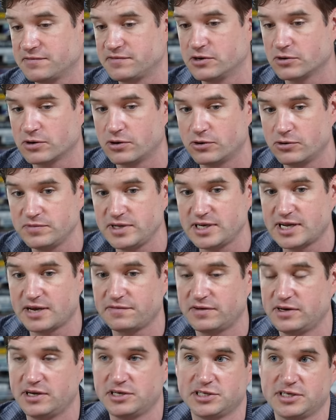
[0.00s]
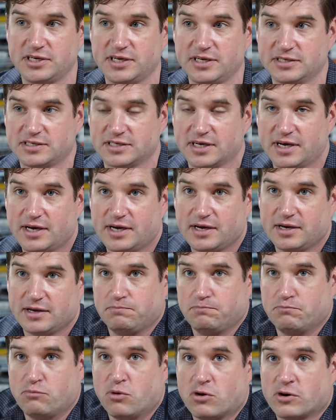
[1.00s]
your only definition is
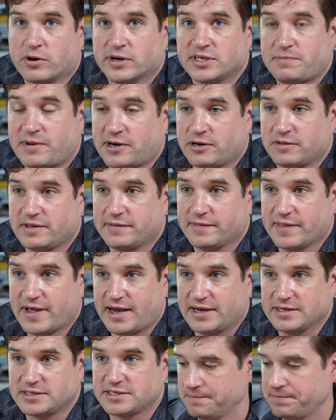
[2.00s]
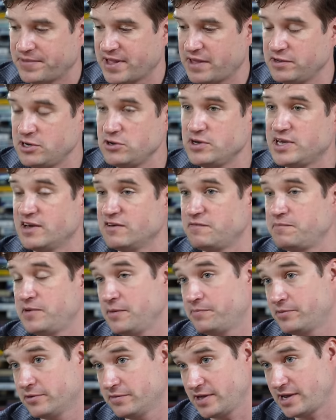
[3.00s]
more is better than less, and then you give
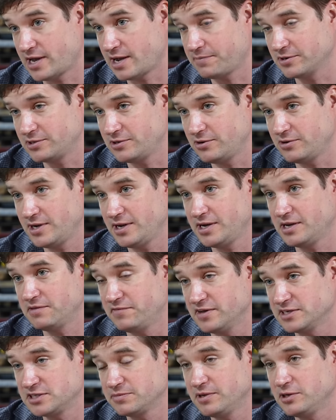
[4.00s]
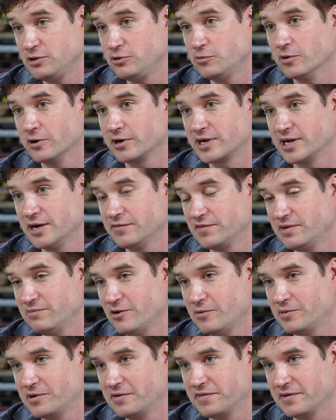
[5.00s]
people the opportunity to visibly do work at every
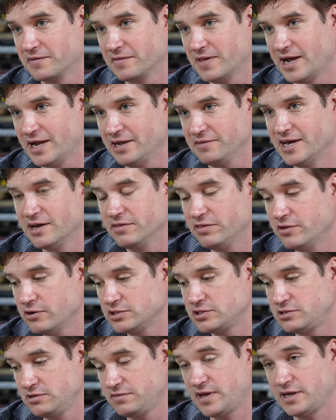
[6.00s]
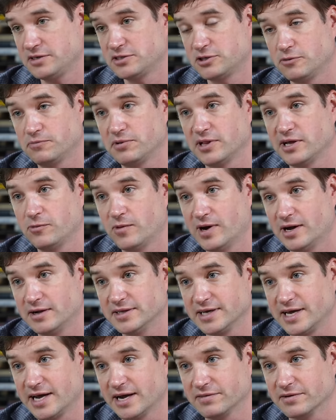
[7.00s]
moment of their life, those two things don't play well
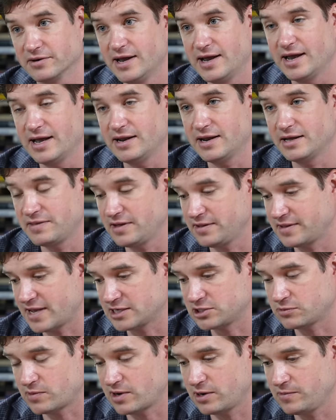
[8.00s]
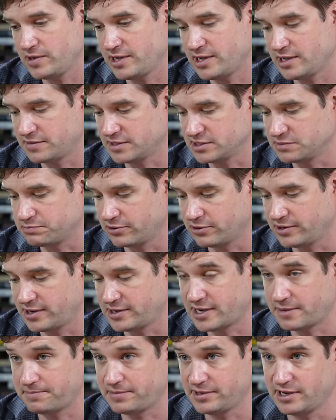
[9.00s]
together. Yeah. And I think that's why we get this
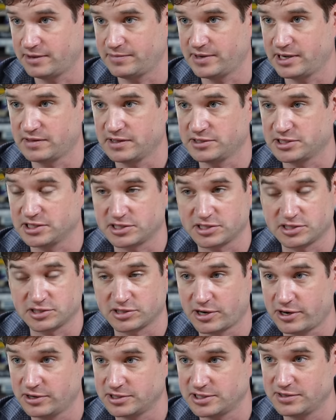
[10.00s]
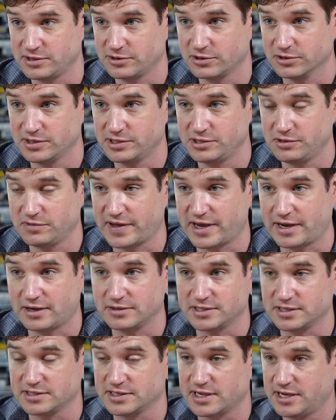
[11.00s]
burnout epidemic that just starts in the early
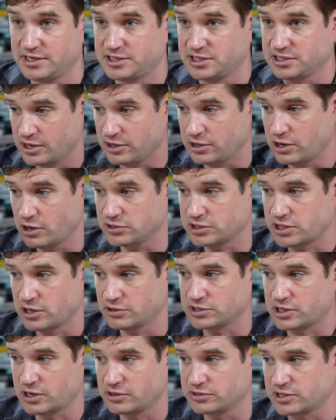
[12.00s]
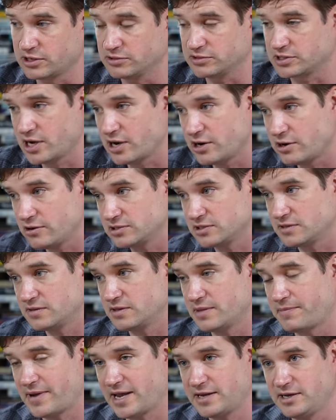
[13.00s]
2000s and it just goes, goes, goes, goes, goes. And then
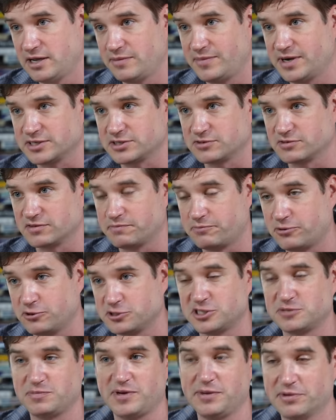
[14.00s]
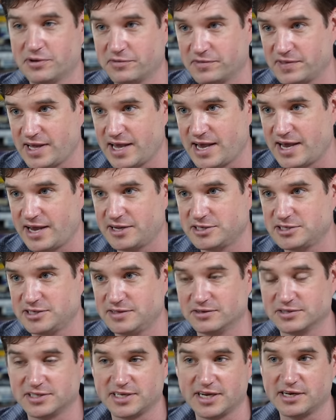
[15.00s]
the pandemic sort of pushes people over the edge and
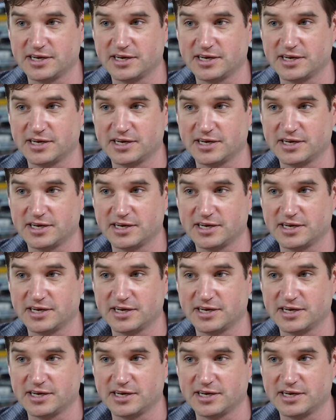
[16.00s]
they're saying